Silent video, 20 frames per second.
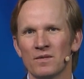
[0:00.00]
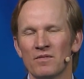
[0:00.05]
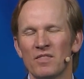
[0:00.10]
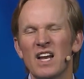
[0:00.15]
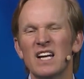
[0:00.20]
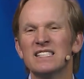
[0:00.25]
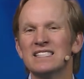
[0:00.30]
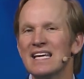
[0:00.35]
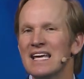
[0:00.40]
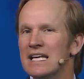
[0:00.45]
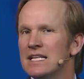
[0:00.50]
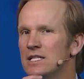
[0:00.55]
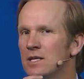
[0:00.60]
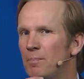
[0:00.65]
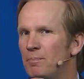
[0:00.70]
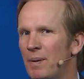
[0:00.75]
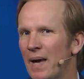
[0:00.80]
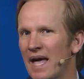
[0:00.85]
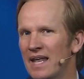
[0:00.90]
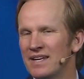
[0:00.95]
that is
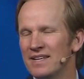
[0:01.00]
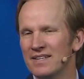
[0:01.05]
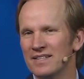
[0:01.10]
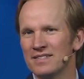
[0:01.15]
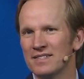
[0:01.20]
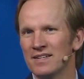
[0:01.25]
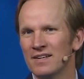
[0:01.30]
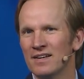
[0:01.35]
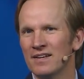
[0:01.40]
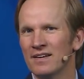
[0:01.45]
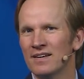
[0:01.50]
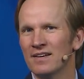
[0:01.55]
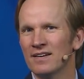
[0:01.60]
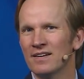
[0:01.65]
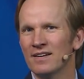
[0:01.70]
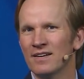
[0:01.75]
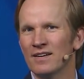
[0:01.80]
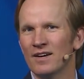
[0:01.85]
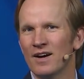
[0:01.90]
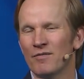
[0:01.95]
independent
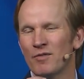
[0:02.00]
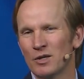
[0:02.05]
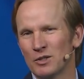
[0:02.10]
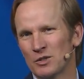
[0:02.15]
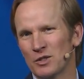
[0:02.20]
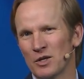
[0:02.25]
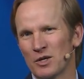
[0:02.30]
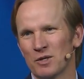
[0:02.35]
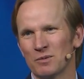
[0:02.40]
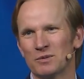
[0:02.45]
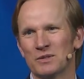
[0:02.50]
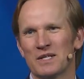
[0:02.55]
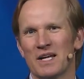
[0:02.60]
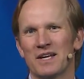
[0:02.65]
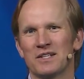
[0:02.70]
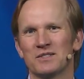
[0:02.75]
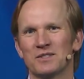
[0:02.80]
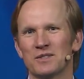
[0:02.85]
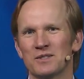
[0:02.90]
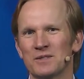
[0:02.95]
of our
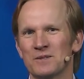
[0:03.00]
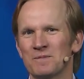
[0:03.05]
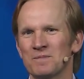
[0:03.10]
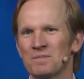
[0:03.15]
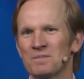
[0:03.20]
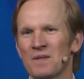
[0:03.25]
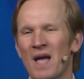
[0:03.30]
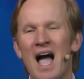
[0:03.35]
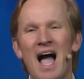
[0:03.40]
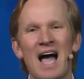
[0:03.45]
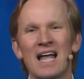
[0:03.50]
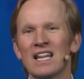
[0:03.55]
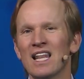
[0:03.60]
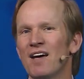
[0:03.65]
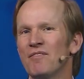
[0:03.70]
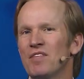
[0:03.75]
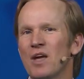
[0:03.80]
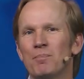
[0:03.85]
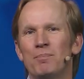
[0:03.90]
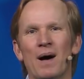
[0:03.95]
circumstances. I
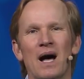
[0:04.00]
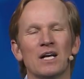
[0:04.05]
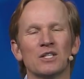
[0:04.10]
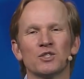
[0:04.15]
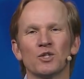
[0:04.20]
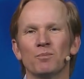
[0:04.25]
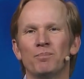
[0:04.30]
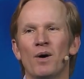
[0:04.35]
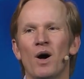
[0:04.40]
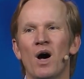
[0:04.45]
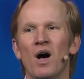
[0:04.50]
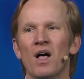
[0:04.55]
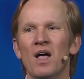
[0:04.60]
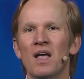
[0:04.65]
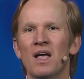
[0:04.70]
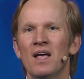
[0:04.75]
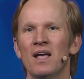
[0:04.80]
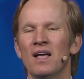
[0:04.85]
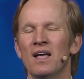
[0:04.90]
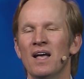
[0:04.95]
love the Apostle Paul.
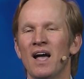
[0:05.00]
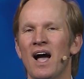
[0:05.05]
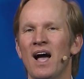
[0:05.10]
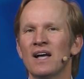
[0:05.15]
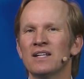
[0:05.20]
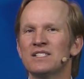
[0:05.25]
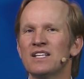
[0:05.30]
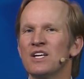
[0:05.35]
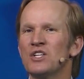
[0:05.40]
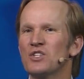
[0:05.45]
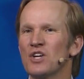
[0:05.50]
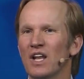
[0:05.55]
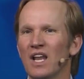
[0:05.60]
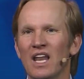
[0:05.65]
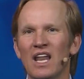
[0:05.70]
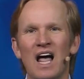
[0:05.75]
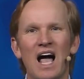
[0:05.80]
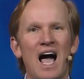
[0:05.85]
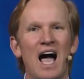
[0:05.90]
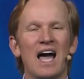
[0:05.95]
I teach a
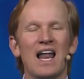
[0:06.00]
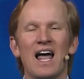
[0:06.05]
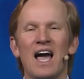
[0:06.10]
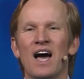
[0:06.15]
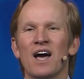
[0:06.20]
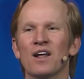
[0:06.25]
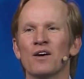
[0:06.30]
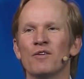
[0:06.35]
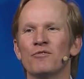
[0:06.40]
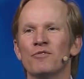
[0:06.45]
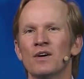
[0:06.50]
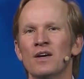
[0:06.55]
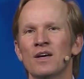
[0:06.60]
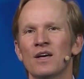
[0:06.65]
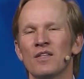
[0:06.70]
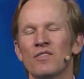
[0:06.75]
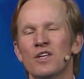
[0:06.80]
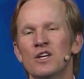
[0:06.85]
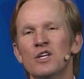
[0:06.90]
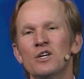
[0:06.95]
lot out of
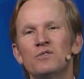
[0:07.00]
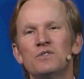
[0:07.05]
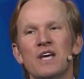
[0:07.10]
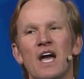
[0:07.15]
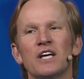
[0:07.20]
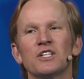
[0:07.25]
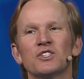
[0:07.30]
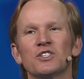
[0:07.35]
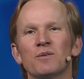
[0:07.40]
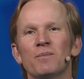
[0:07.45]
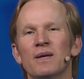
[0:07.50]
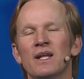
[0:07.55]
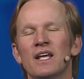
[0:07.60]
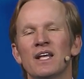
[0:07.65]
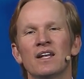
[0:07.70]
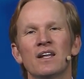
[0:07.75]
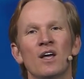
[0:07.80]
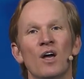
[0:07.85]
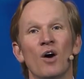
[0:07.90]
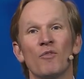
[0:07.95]
the New Testament
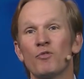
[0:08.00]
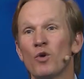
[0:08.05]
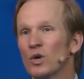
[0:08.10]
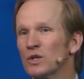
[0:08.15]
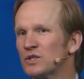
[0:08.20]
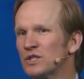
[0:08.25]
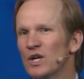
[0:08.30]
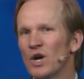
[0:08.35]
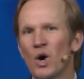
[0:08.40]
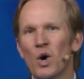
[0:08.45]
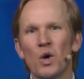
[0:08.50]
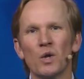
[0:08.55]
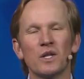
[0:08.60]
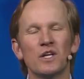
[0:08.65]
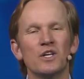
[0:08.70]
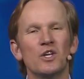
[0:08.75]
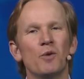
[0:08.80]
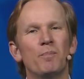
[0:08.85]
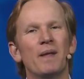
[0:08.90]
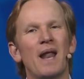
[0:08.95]
and, of course, the Old
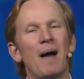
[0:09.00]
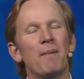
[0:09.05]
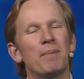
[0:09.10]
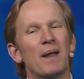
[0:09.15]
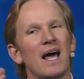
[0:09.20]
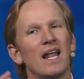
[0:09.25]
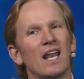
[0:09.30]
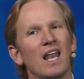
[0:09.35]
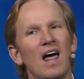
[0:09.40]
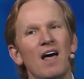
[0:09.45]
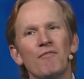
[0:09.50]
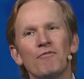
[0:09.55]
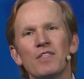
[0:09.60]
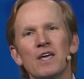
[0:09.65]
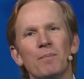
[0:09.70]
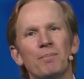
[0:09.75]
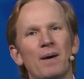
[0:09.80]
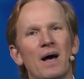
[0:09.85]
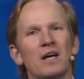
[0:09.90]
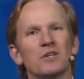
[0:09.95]
and New, but I, but I love the
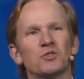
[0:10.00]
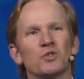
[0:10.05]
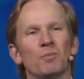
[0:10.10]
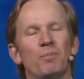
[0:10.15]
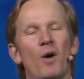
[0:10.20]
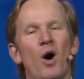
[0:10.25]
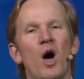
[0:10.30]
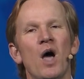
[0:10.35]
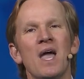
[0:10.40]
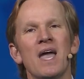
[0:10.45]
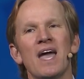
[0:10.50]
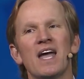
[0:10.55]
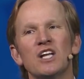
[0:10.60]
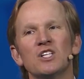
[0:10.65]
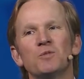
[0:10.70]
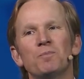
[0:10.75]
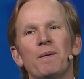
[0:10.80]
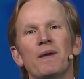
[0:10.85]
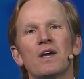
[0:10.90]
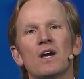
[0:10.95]
Apostle Paul. And
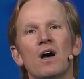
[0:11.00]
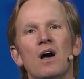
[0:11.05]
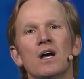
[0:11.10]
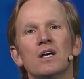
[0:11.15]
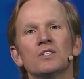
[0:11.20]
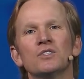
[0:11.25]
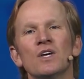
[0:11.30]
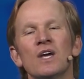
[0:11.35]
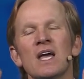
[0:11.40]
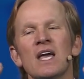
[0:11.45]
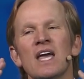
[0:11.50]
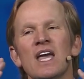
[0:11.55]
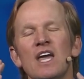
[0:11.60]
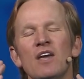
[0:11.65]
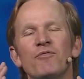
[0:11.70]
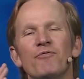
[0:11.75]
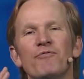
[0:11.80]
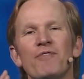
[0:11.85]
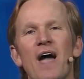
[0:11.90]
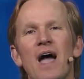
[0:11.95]
it's because he
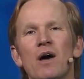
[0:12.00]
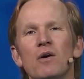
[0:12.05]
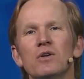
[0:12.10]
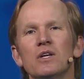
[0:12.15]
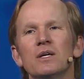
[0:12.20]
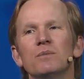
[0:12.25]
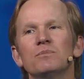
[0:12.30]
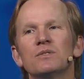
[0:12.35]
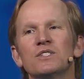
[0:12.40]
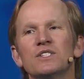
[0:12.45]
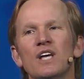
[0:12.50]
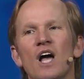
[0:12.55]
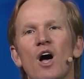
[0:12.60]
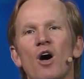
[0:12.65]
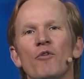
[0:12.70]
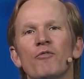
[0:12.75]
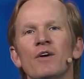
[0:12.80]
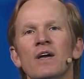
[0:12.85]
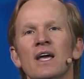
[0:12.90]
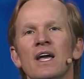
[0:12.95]
found
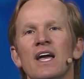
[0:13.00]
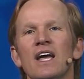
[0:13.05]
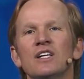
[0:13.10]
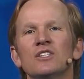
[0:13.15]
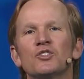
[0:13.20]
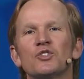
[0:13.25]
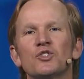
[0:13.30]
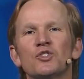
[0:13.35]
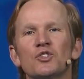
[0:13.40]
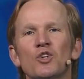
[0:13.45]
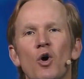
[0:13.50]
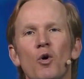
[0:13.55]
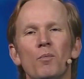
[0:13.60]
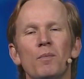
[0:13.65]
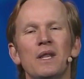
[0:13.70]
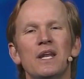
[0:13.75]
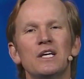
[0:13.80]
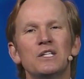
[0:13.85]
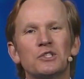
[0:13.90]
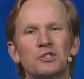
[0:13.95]
himself in so
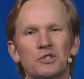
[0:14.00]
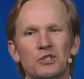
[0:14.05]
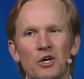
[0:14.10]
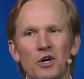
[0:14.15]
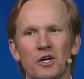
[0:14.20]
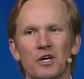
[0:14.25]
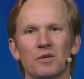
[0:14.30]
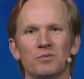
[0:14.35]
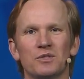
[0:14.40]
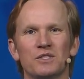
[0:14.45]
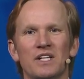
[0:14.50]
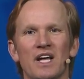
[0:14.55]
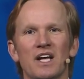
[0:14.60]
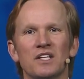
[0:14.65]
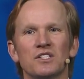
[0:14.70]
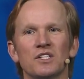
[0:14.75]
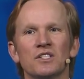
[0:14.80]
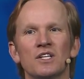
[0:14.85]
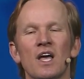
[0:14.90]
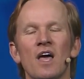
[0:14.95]
many
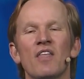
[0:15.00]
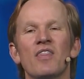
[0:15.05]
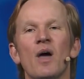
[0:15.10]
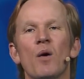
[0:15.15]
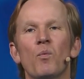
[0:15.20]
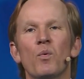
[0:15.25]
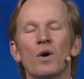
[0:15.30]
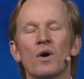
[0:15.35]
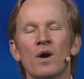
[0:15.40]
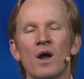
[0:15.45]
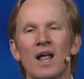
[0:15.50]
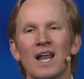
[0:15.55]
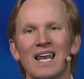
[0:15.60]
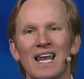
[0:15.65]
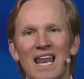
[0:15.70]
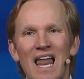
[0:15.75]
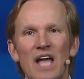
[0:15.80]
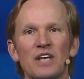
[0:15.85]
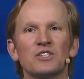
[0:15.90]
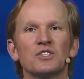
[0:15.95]
circumstances that were
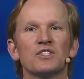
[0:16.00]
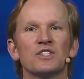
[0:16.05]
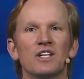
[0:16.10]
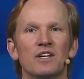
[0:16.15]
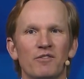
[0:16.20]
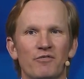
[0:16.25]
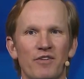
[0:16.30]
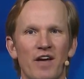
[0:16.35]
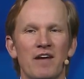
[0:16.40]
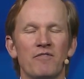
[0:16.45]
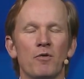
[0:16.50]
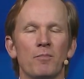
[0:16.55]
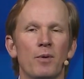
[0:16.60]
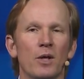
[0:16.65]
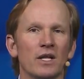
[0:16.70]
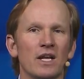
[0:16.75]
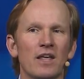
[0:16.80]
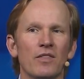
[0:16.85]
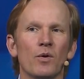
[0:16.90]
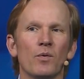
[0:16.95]
less than
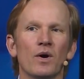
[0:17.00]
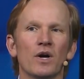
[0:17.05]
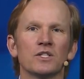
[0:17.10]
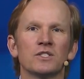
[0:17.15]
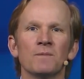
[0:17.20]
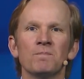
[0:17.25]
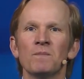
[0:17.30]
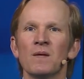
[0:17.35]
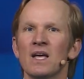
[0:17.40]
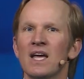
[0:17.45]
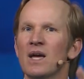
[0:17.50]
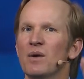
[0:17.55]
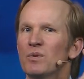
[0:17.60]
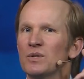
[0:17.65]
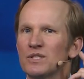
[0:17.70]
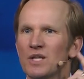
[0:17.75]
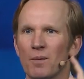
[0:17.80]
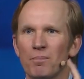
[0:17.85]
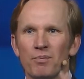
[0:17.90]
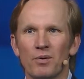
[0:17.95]
favorable. In other words, he
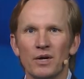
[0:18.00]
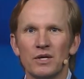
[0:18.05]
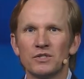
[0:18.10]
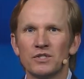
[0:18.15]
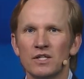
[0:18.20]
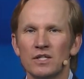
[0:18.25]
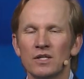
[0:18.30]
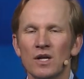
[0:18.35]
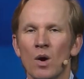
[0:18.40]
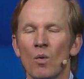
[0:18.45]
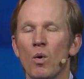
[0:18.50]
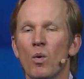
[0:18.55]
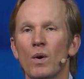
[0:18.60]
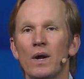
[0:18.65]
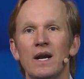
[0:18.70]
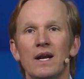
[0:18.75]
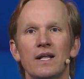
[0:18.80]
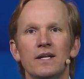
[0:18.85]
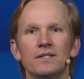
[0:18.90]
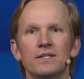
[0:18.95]
was in a prison. Well, what
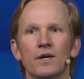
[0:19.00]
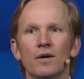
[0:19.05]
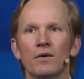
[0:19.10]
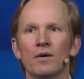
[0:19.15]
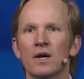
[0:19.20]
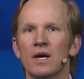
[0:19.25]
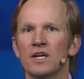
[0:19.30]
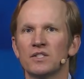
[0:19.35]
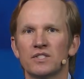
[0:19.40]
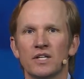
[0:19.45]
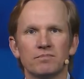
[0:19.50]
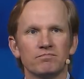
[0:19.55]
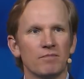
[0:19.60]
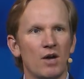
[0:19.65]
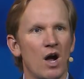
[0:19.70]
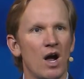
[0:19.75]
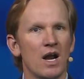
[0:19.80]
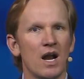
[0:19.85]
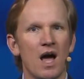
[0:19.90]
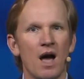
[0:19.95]
did he do? He said,
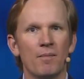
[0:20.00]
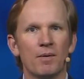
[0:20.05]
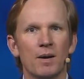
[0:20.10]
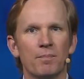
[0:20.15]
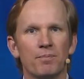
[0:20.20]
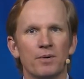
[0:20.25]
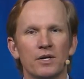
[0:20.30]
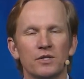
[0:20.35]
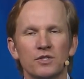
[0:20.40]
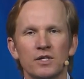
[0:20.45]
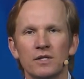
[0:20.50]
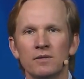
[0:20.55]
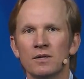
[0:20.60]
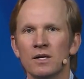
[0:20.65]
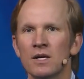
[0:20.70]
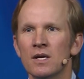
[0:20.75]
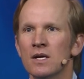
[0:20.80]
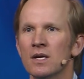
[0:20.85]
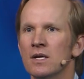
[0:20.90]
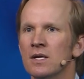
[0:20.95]
All right, I'm in a prison.
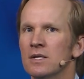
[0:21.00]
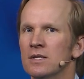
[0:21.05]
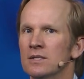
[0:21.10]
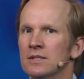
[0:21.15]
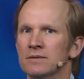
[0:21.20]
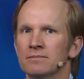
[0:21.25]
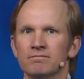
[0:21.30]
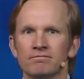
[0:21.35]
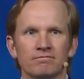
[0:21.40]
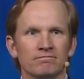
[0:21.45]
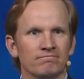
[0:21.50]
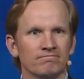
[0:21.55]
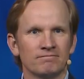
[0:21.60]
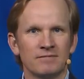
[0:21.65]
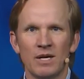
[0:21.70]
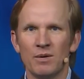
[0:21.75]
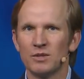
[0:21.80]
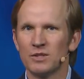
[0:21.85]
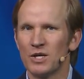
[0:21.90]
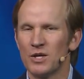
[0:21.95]

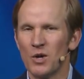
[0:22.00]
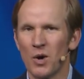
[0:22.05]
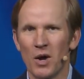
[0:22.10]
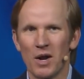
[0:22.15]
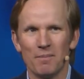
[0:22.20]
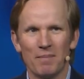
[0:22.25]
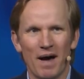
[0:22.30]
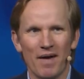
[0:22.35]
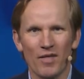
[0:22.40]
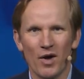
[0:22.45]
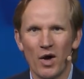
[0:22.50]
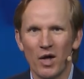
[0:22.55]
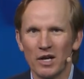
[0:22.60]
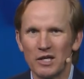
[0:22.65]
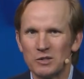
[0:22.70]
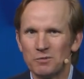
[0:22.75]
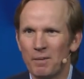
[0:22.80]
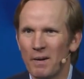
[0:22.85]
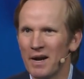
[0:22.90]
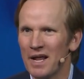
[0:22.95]
He was anointed by the
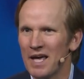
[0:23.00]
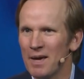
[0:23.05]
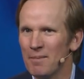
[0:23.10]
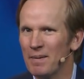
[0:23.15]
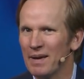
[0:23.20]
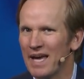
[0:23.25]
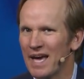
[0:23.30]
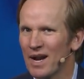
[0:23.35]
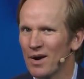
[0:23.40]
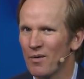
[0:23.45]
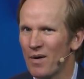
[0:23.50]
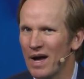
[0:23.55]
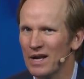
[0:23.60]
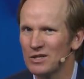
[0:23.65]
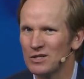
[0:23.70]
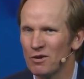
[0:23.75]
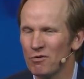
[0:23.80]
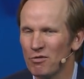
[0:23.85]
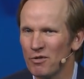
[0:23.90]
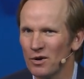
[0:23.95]
Holy Spirit. He began to write
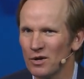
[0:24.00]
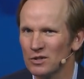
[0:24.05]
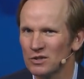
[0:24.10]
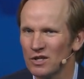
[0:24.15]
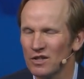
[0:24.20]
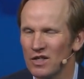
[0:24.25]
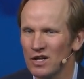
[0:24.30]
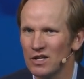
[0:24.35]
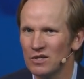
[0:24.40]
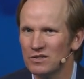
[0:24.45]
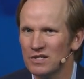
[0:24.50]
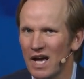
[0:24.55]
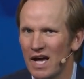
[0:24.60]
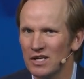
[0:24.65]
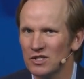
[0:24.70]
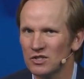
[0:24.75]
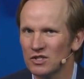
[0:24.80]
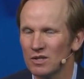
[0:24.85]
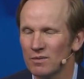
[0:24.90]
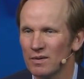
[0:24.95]
two thirds of the New
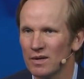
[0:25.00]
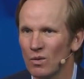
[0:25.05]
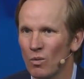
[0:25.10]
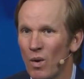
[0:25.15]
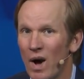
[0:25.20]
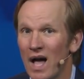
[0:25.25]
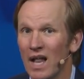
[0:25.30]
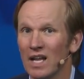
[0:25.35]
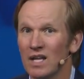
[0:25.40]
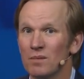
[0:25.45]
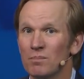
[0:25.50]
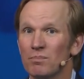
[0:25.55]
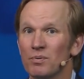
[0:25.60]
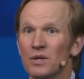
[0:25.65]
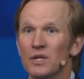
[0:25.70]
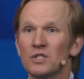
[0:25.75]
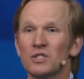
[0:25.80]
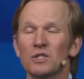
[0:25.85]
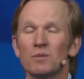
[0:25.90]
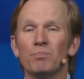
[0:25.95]
Testament. While in
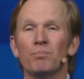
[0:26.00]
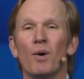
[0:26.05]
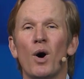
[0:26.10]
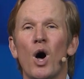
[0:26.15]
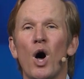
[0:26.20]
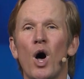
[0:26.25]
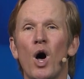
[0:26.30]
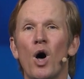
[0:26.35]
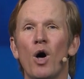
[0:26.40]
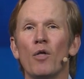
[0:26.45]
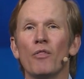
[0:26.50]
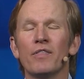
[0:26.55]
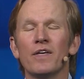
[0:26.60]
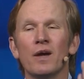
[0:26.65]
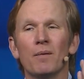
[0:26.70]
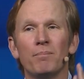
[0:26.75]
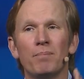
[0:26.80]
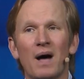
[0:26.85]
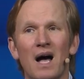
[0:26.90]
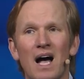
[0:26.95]
prison, Paul the
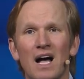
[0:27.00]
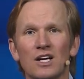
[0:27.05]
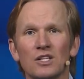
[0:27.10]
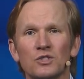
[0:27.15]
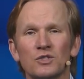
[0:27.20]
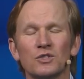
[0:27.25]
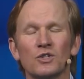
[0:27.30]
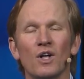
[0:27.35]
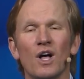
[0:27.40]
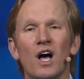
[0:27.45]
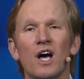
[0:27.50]
Apostle